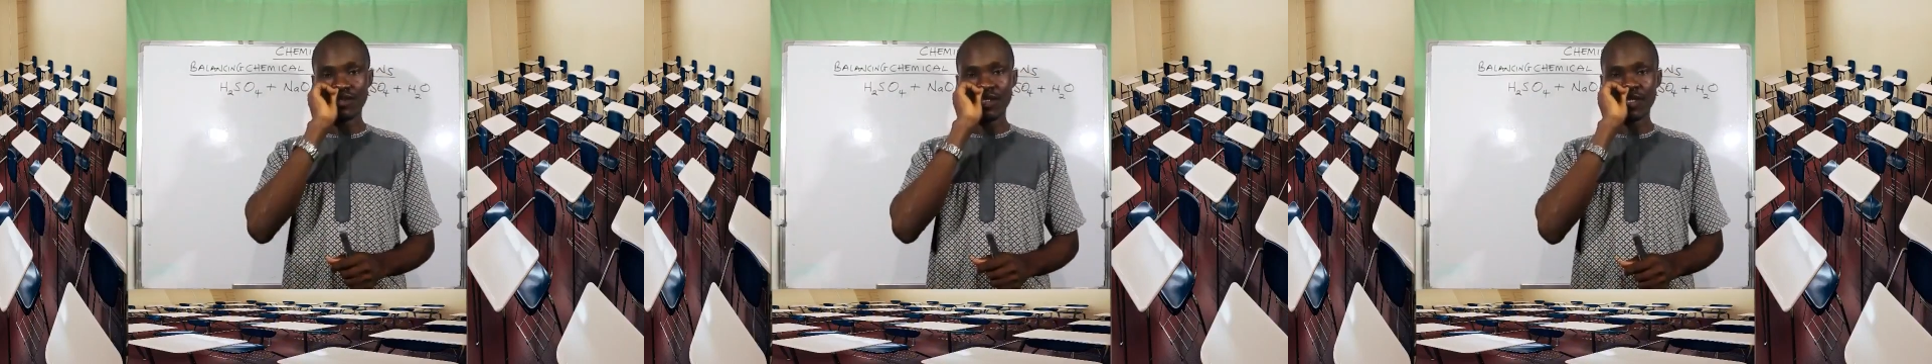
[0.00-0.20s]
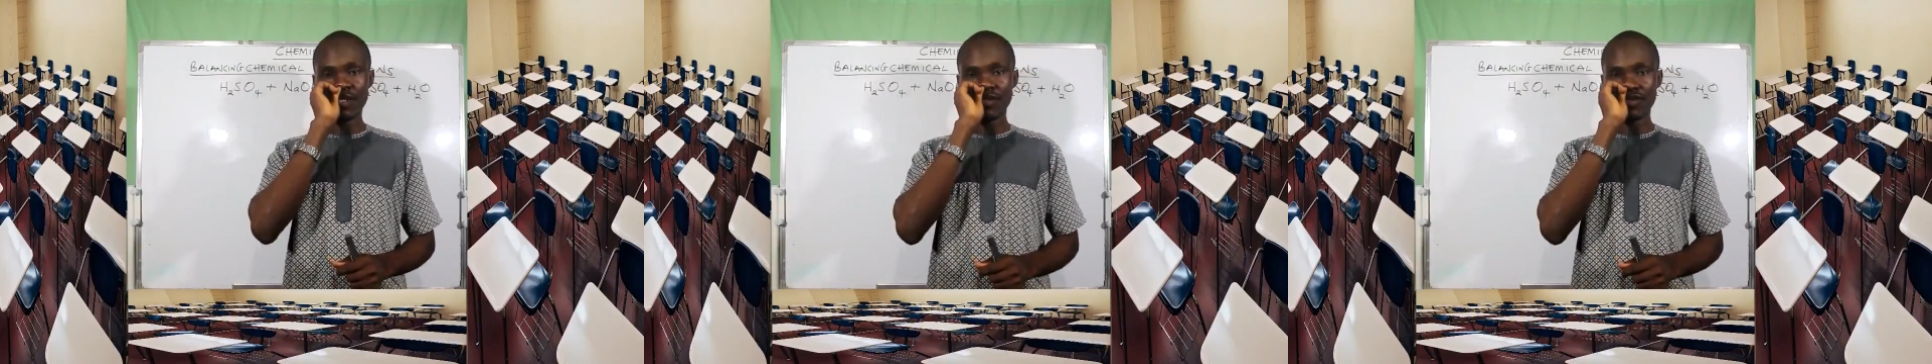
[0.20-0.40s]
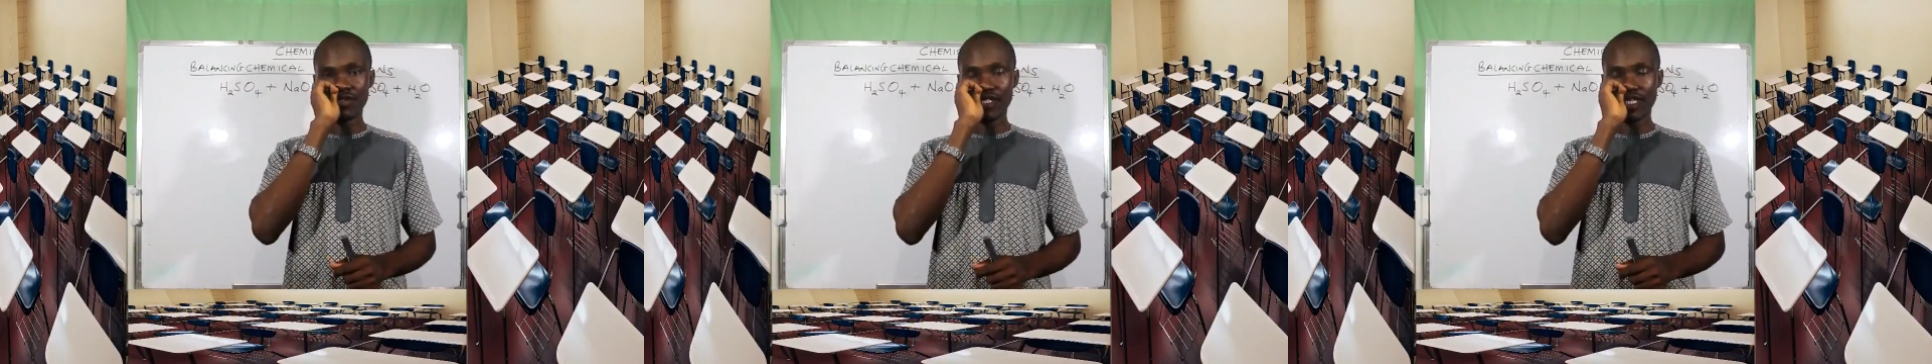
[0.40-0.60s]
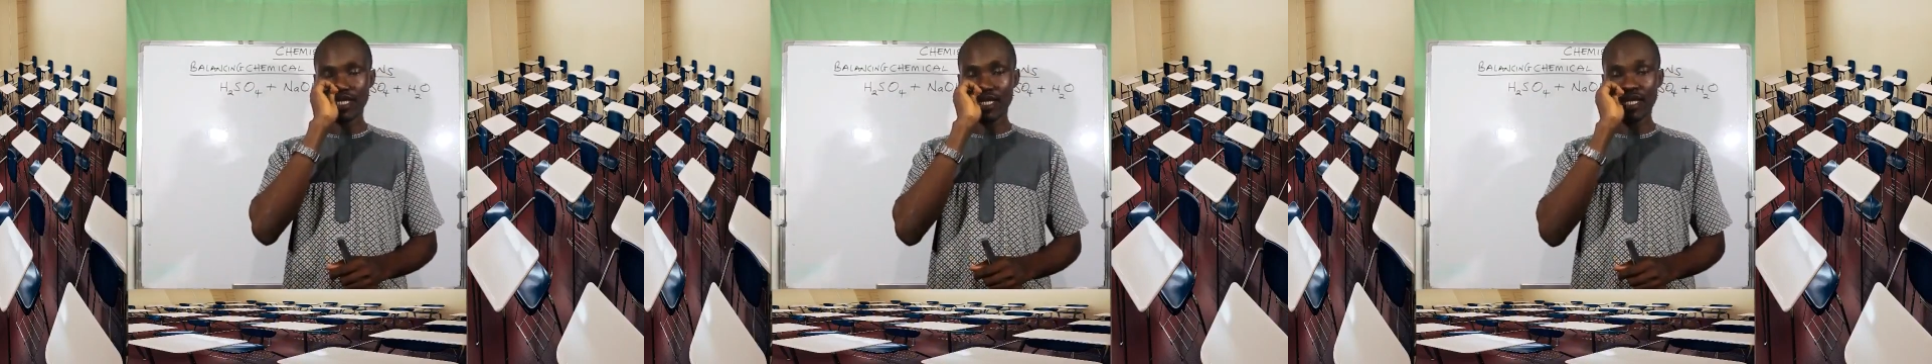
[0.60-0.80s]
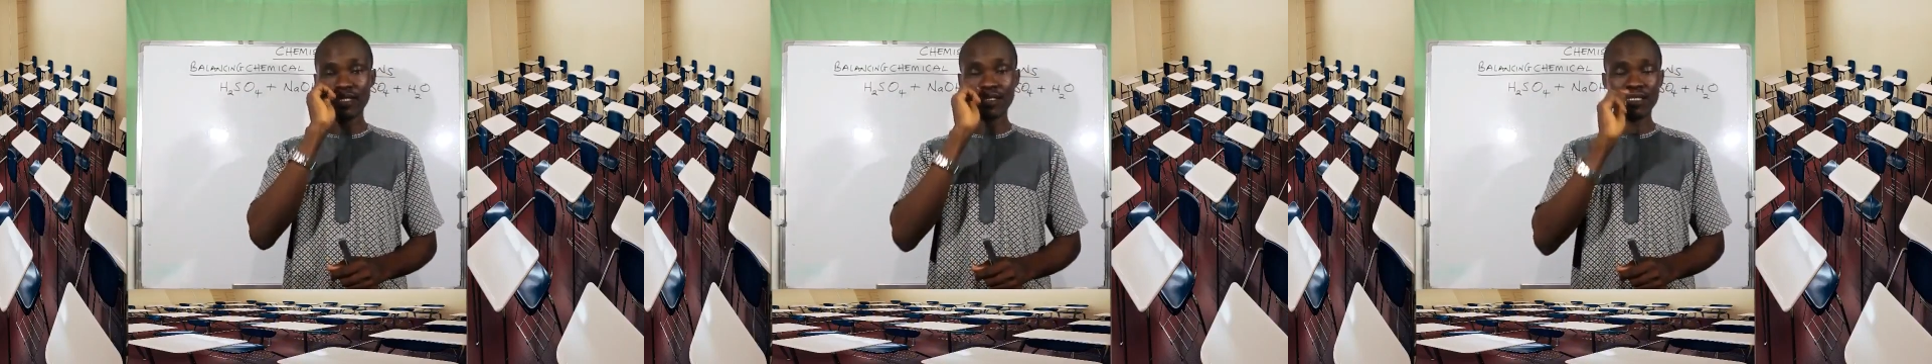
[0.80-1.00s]
you get to
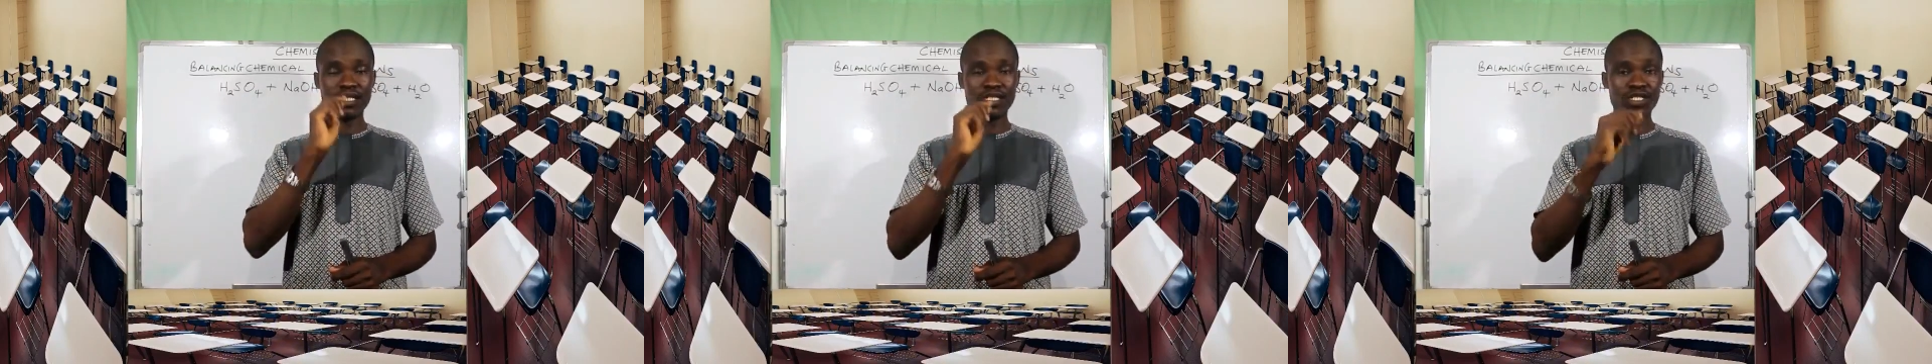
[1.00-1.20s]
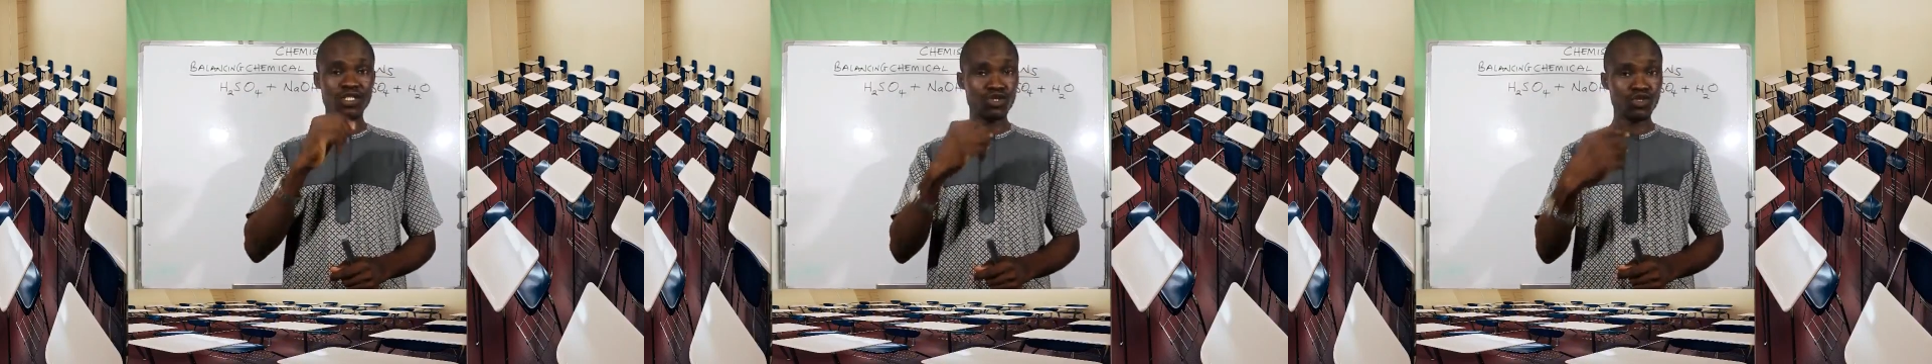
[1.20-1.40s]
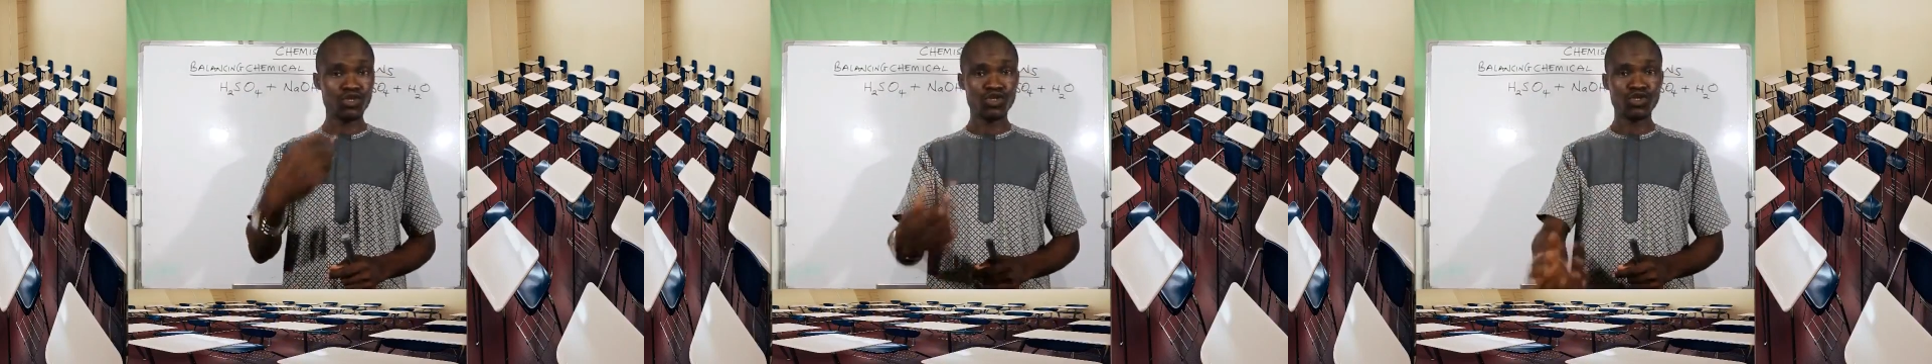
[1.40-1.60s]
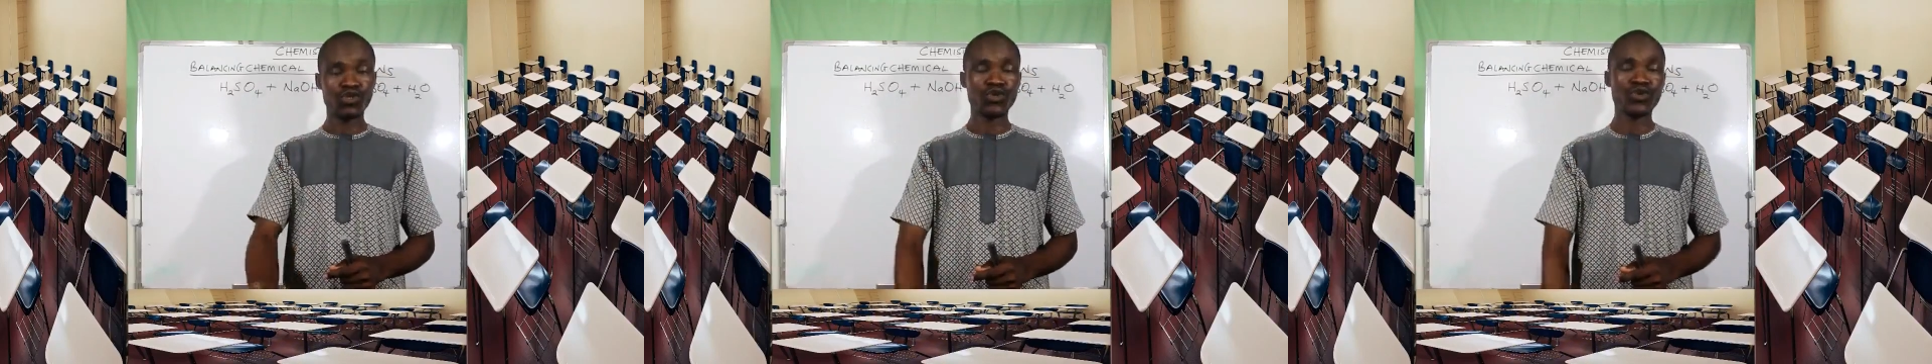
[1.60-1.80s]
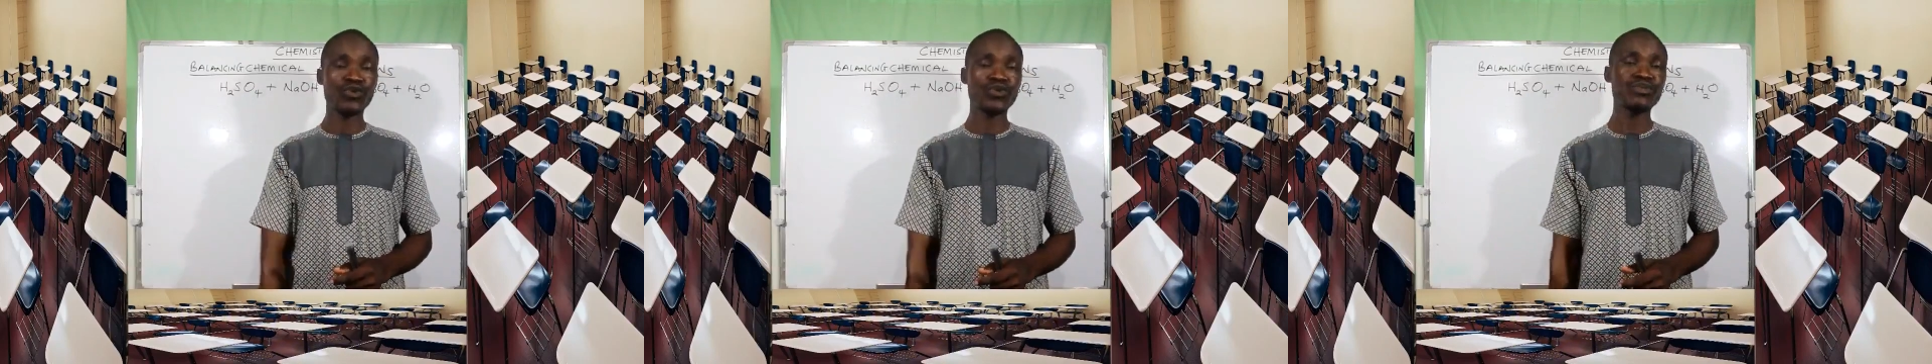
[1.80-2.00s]
realize that they don't
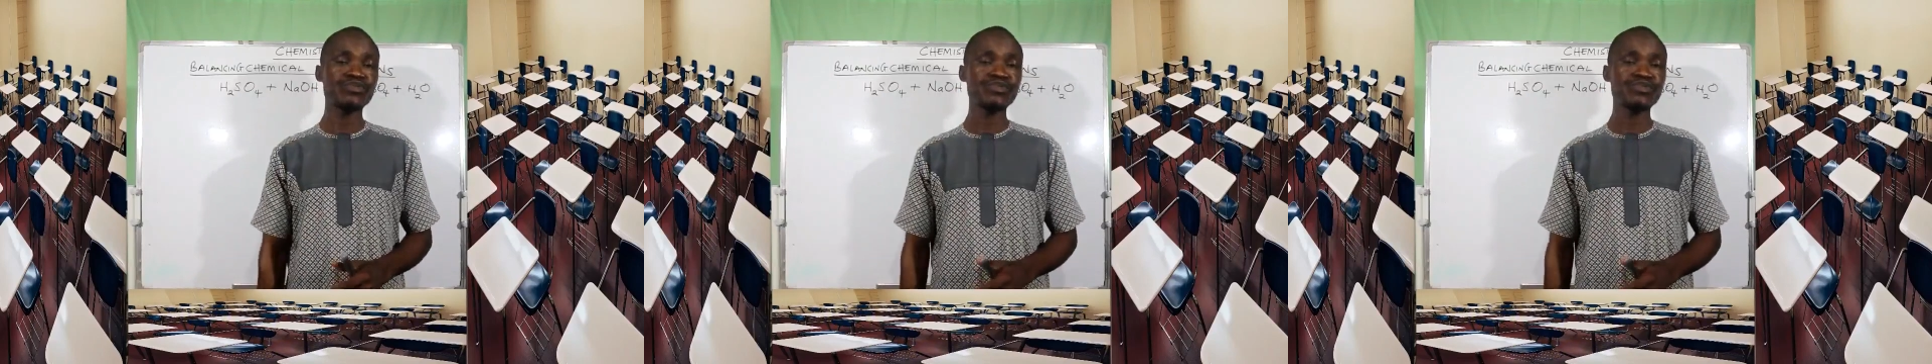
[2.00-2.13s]
know